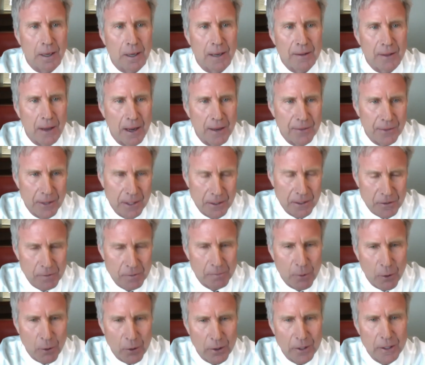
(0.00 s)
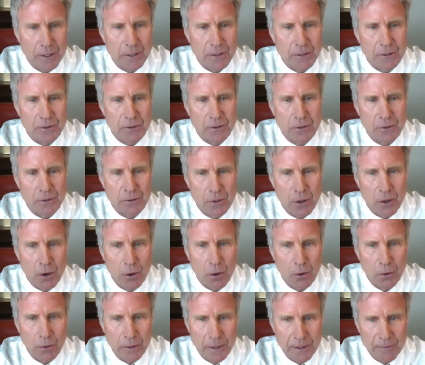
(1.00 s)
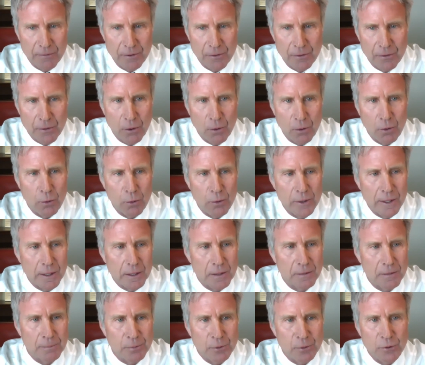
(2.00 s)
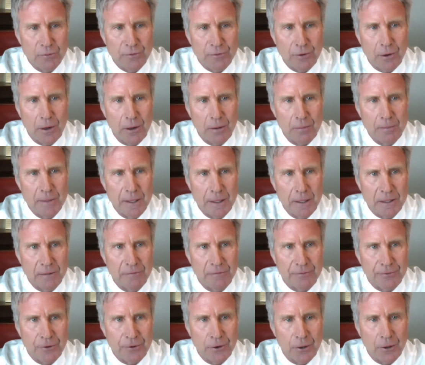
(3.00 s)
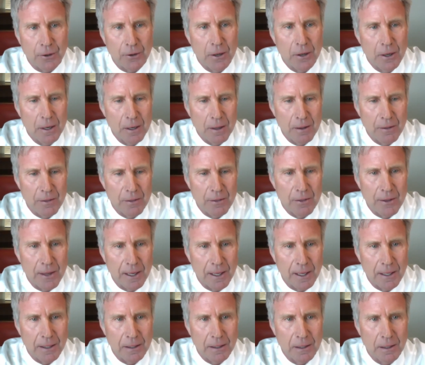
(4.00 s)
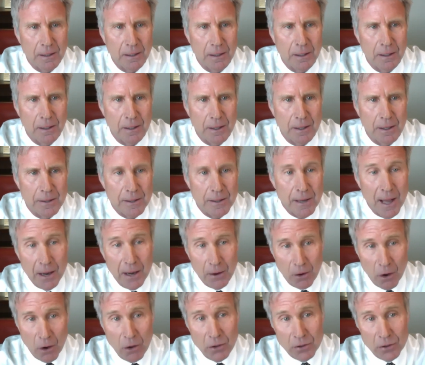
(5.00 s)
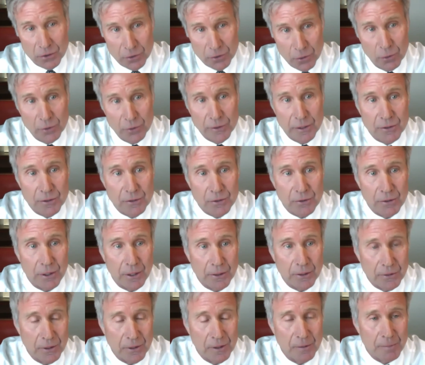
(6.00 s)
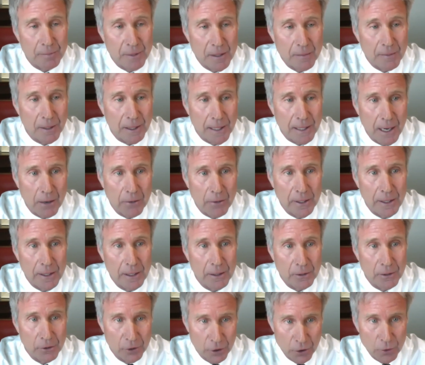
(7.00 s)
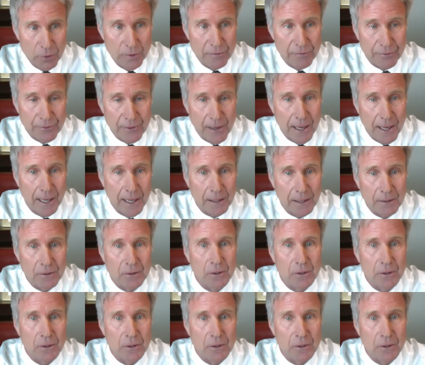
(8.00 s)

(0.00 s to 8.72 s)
think it's important to know, even though we can improve our Meet and Confer, that not all school districts in Pima County do in fact